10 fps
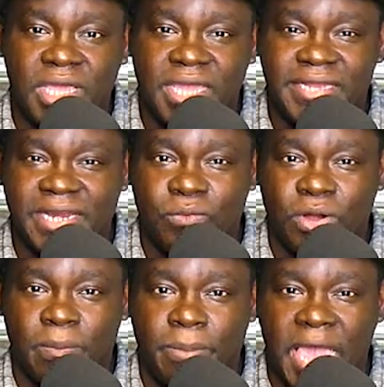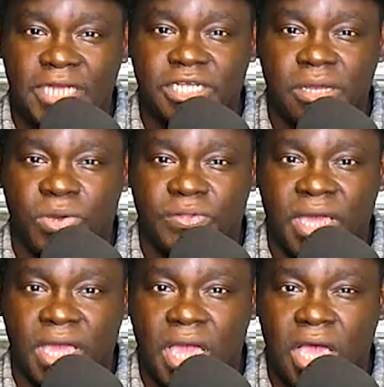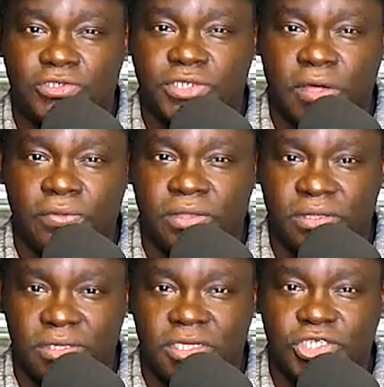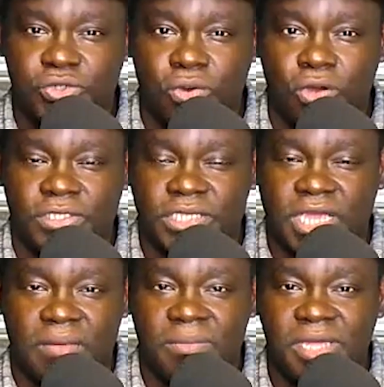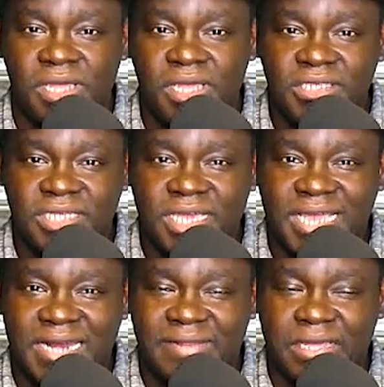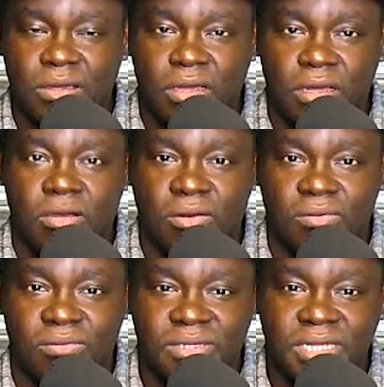and didn't want to badger him with how's your health issue all the time. So I kind of like, uh-oh.